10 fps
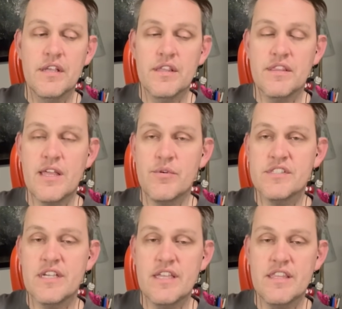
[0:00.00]
they would
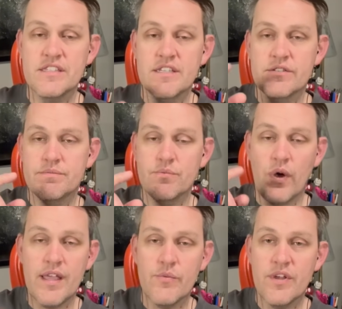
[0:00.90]
say, This is
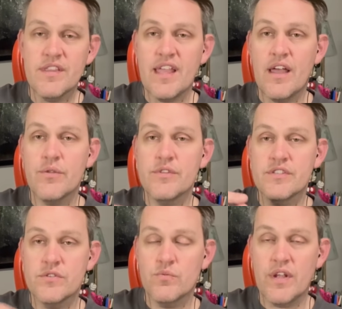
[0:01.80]
why it went down,
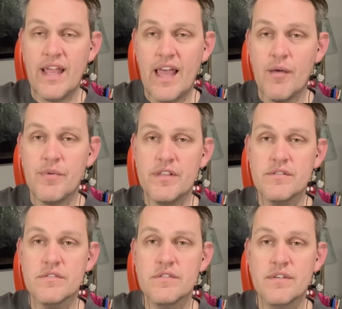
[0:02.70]
this is what
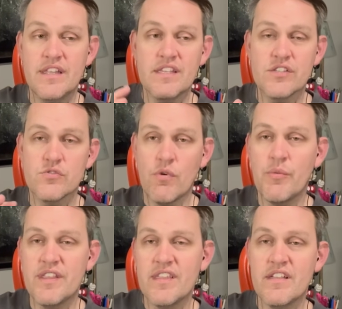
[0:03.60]
happened, and this is what
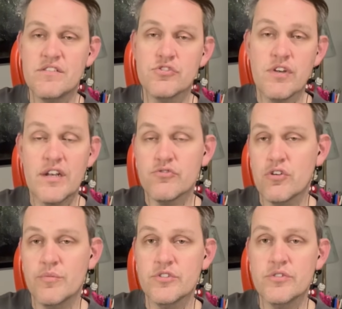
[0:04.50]
we did to try to
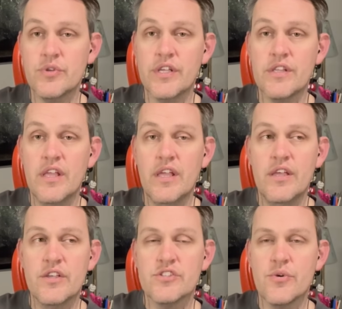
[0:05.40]
troubleshoot it.
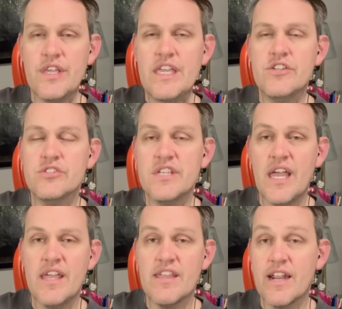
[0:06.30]
So each
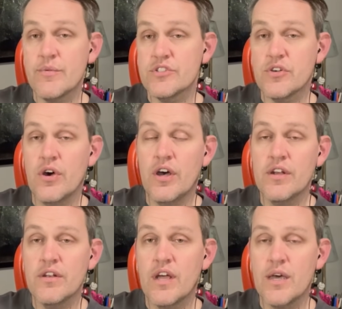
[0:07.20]
day that I was
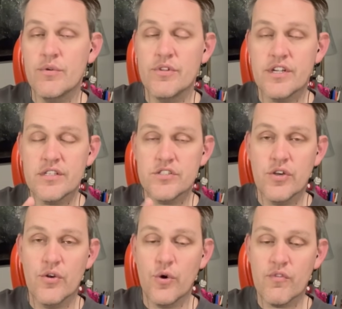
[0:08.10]
gone, I would look at the
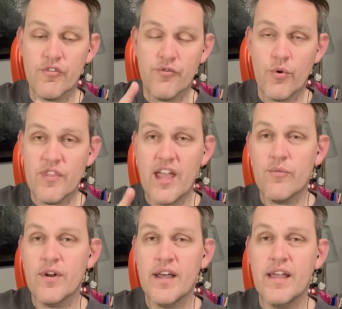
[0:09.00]
turnover for that
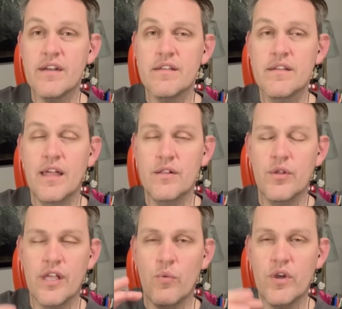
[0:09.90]
ride and
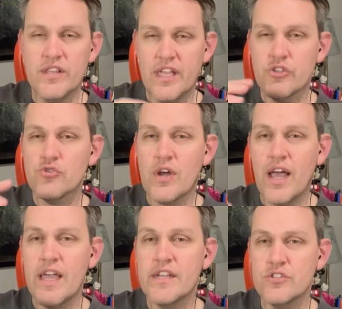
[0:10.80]
look at what they
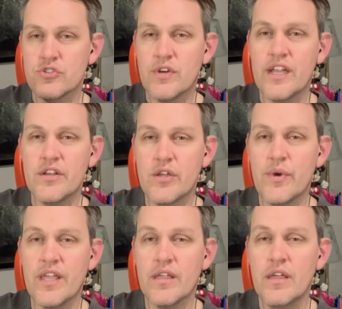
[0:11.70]
tried and tried
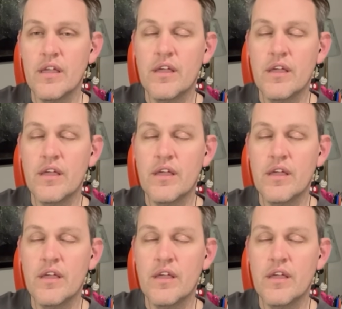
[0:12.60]
doing